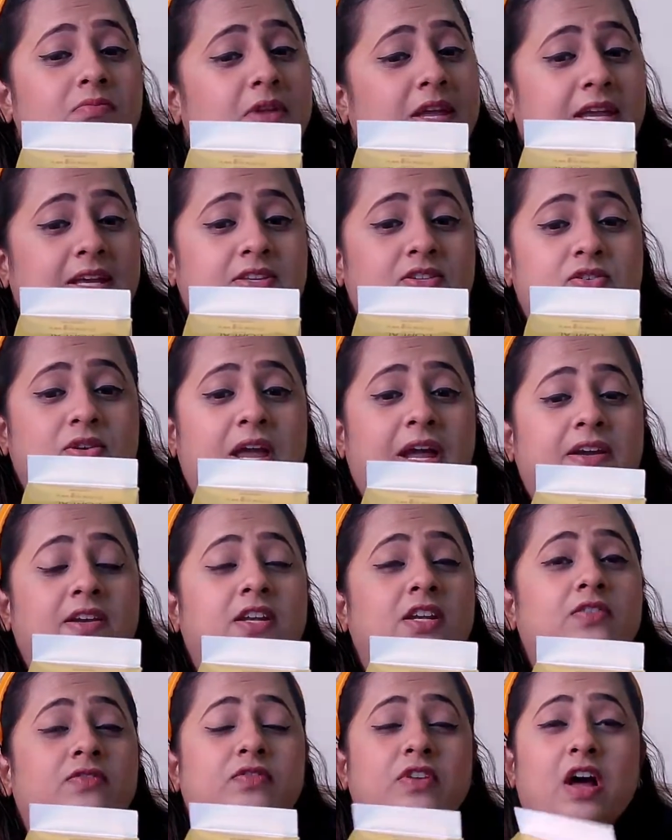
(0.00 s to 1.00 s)

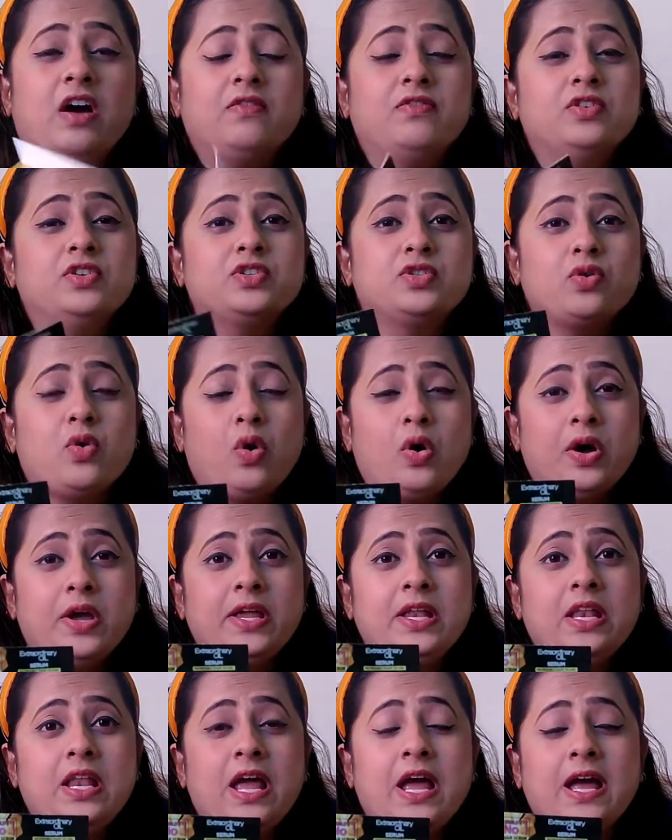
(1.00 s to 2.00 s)
extracted flowers
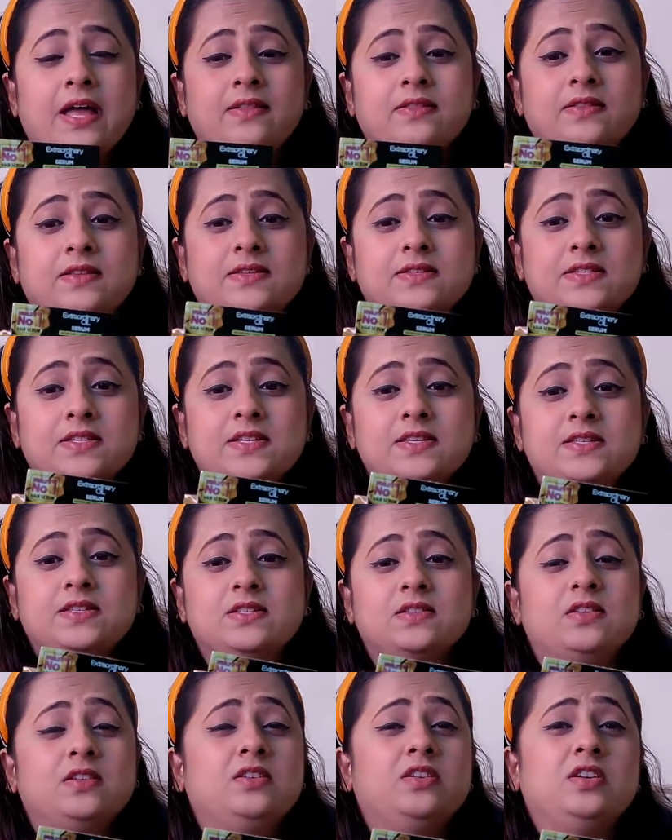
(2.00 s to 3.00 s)
oil, and
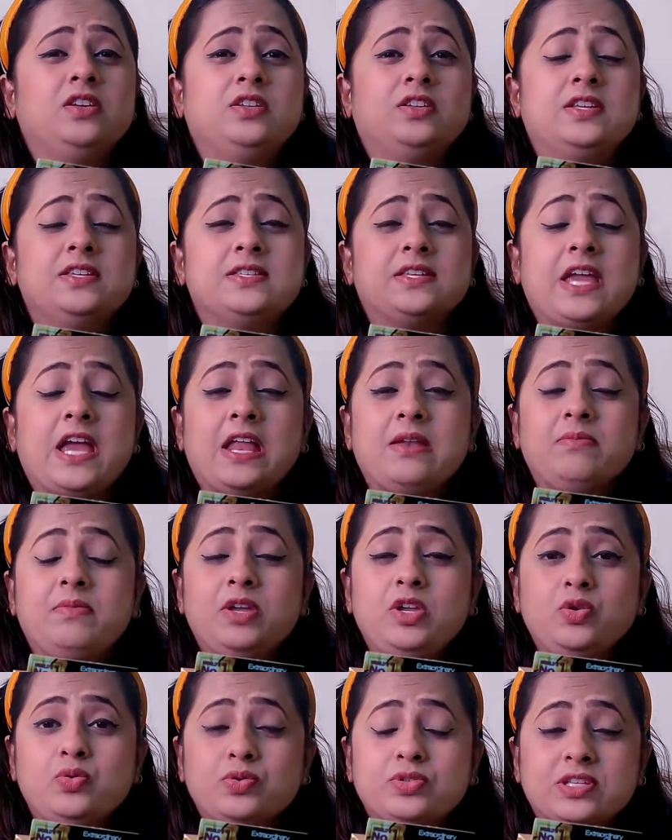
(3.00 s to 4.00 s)
this can be
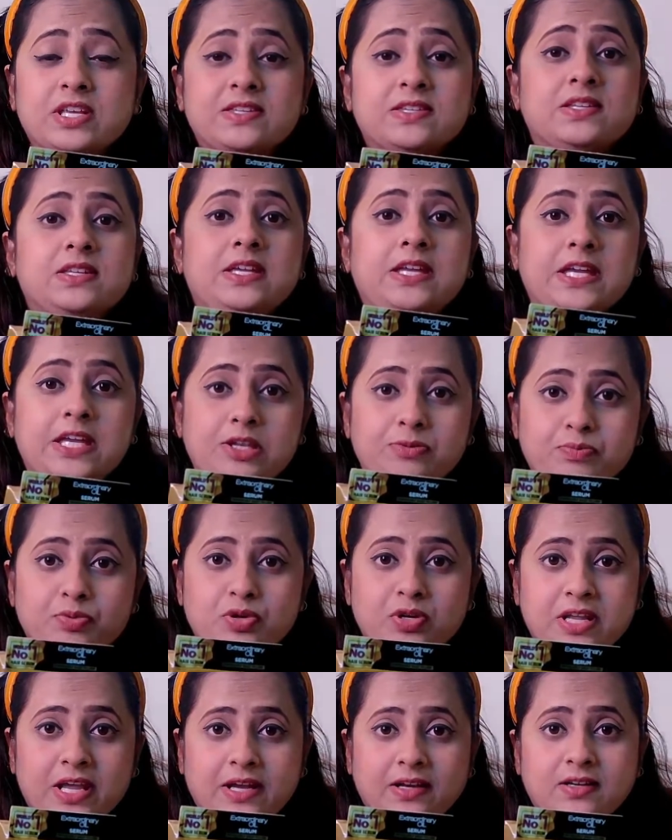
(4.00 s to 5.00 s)
used as a heat
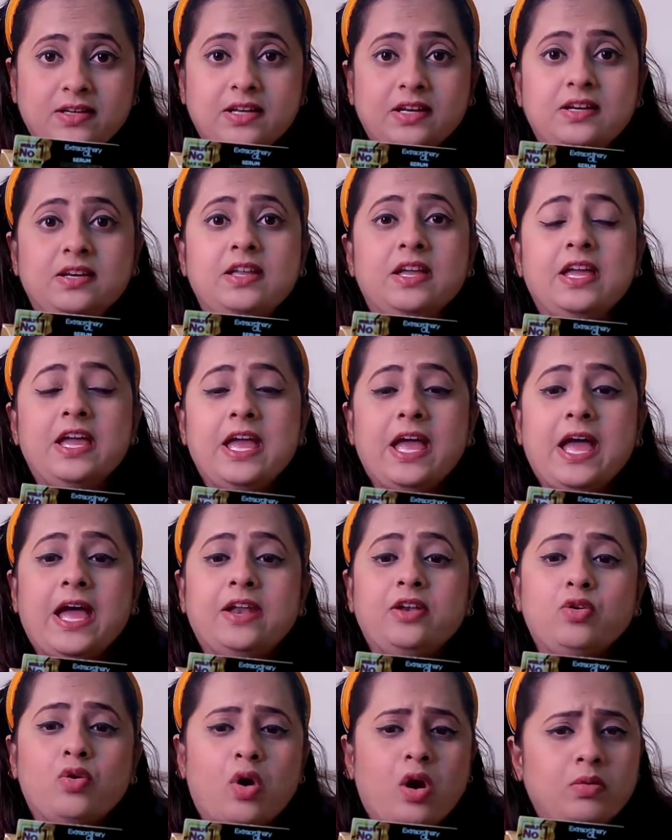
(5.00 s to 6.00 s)
protectant,
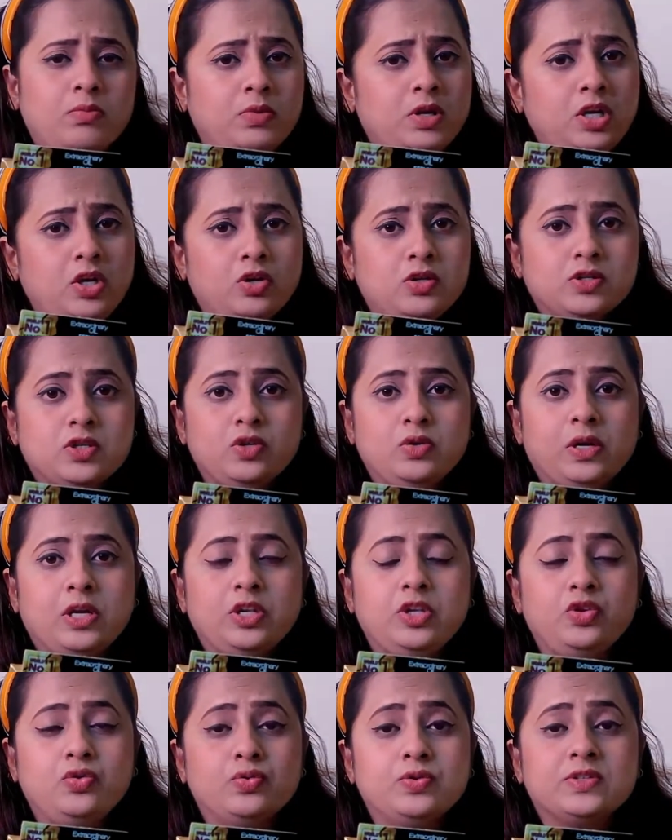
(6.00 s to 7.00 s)
and normally also you
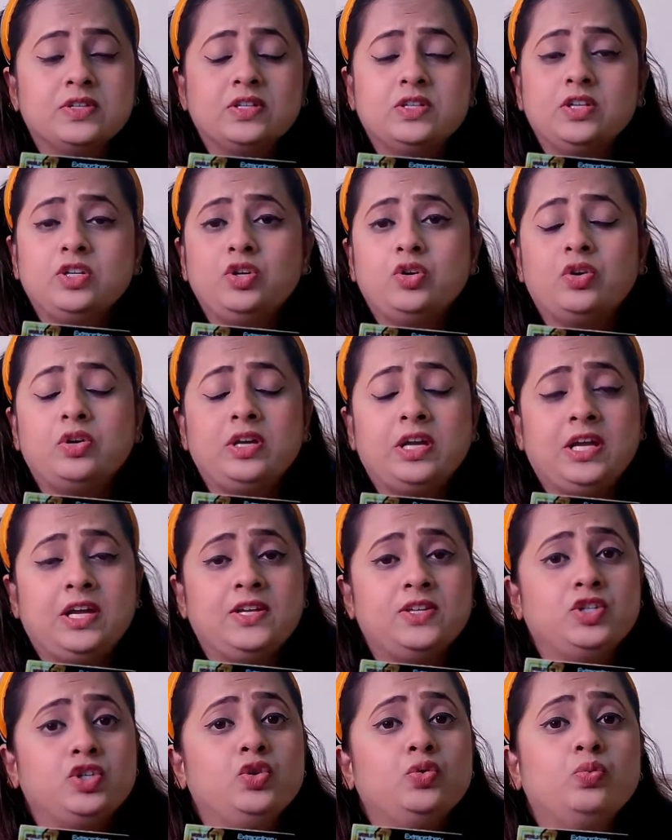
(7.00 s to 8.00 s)
can use it in your
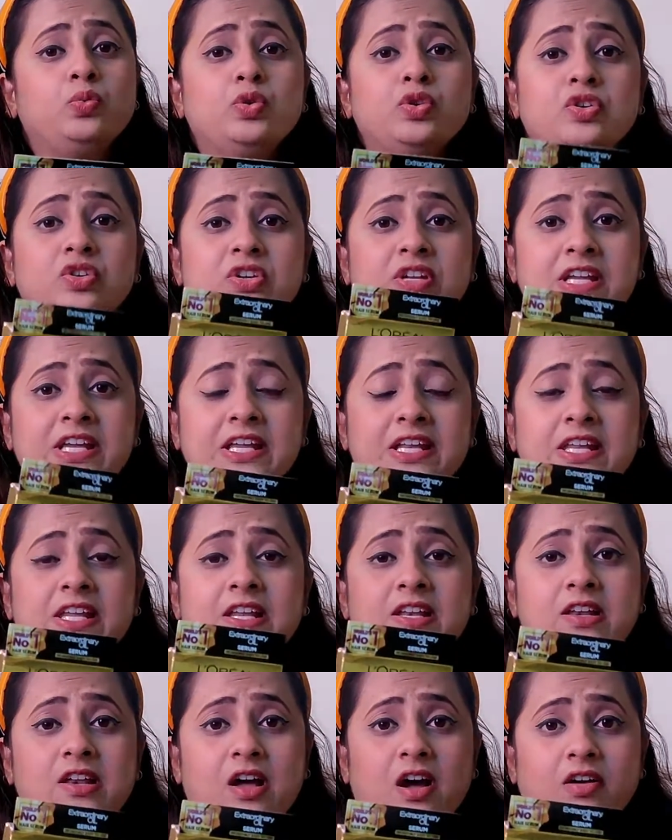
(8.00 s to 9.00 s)
hairs. You would
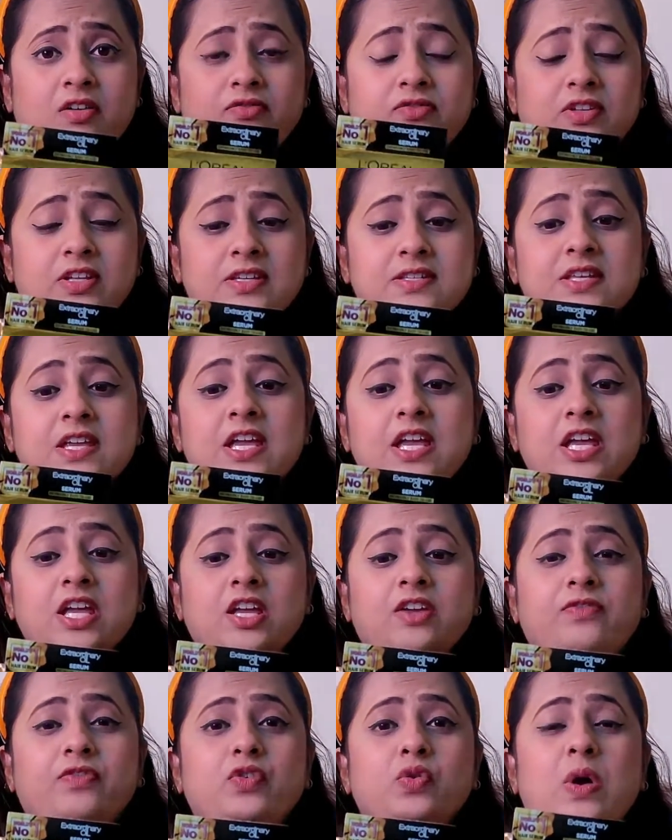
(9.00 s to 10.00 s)
really love this.
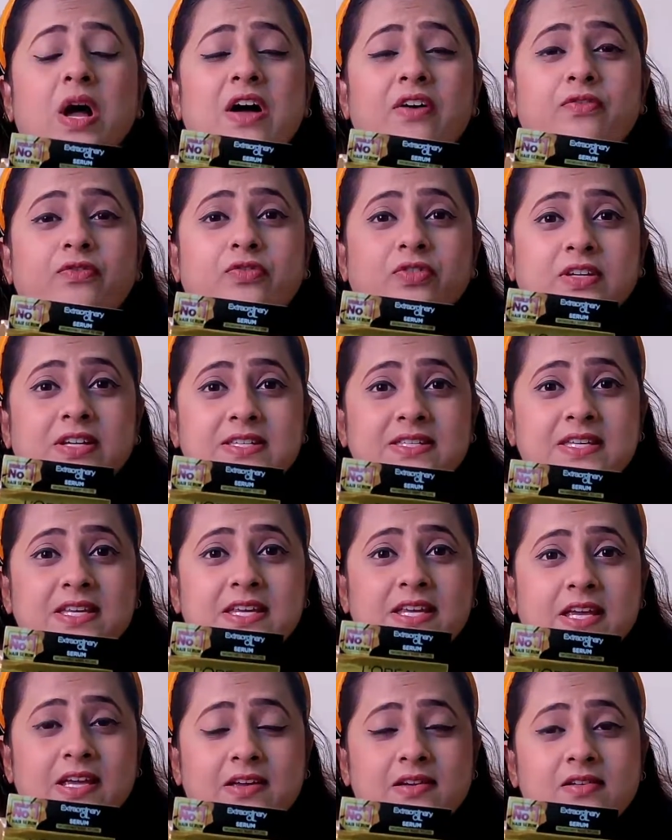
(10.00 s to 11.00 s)
If you have
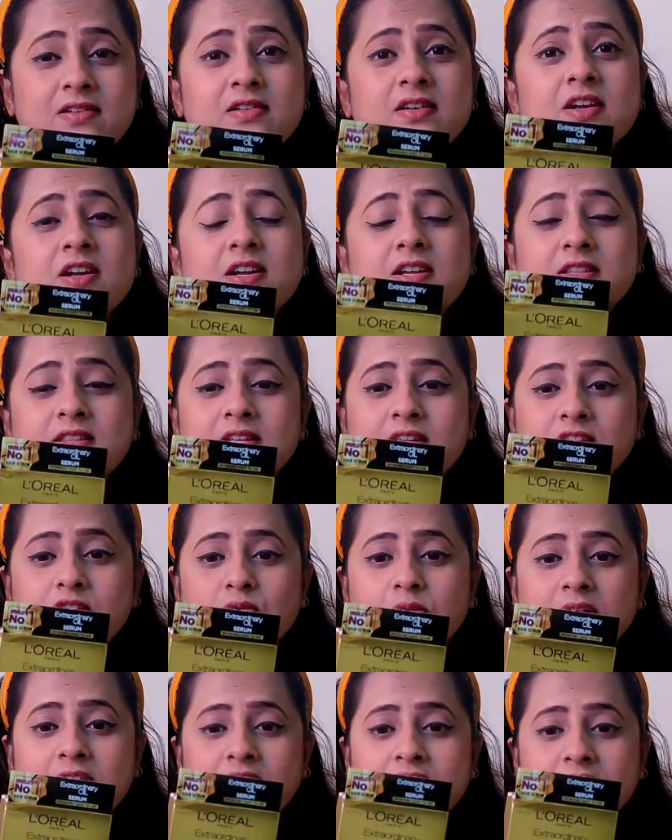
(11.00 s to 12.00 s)
frizzy hair, then
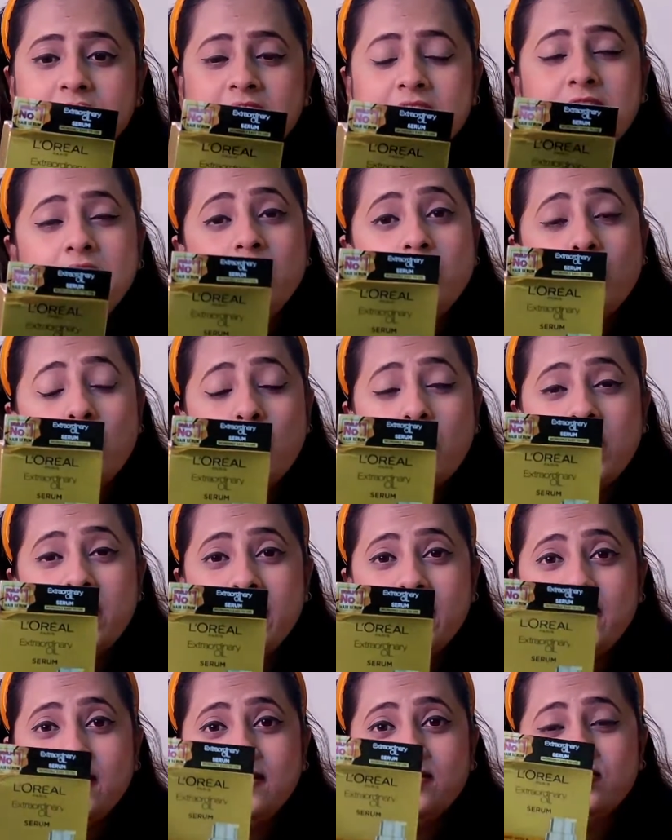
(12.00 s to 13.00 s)
you can really go
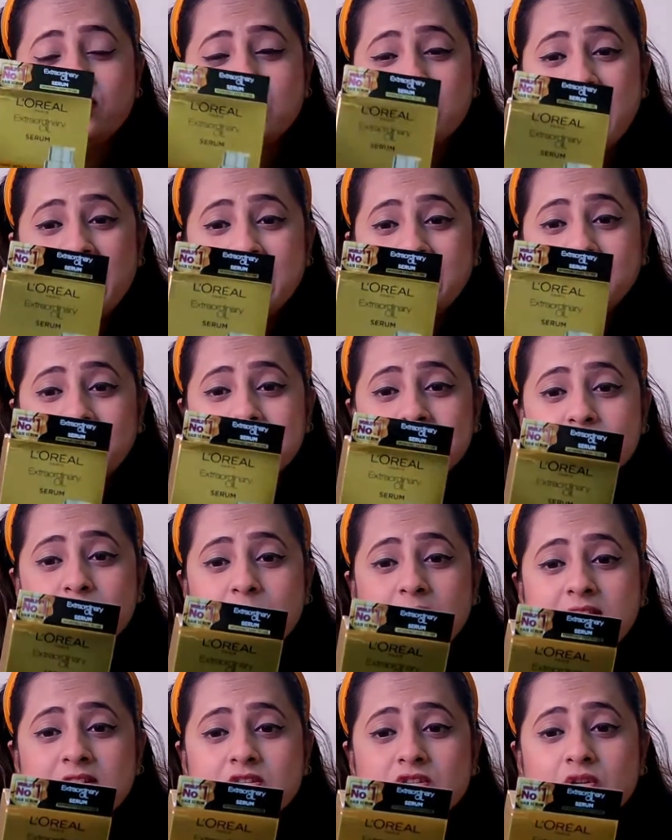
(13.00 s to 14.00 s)
ahead, try this
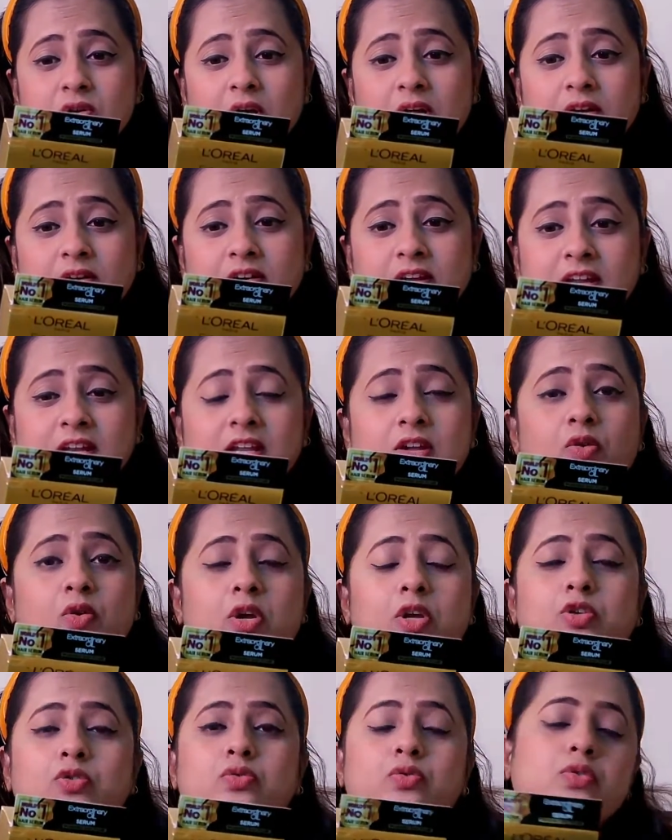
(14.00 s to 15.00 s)
once. You are really
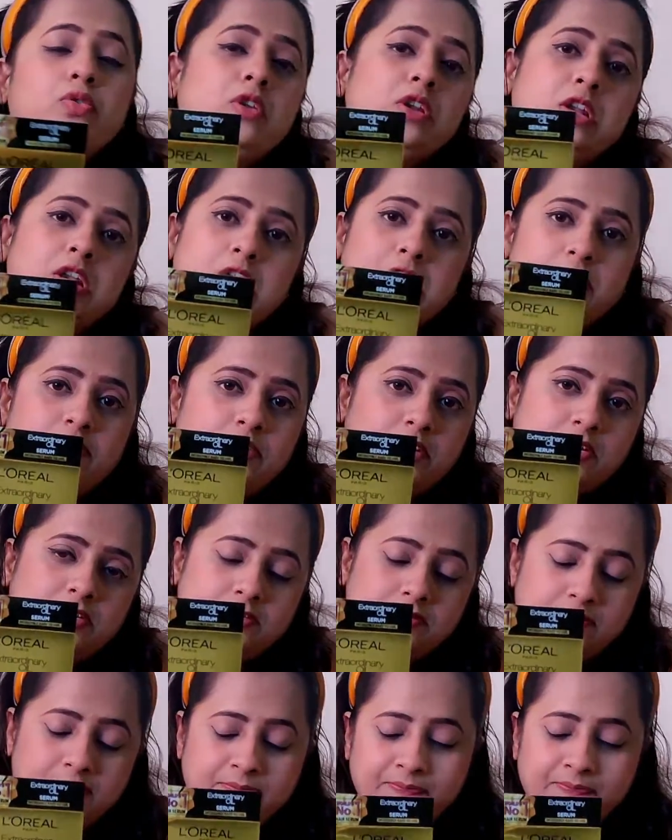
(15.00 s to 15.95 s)
going to love it.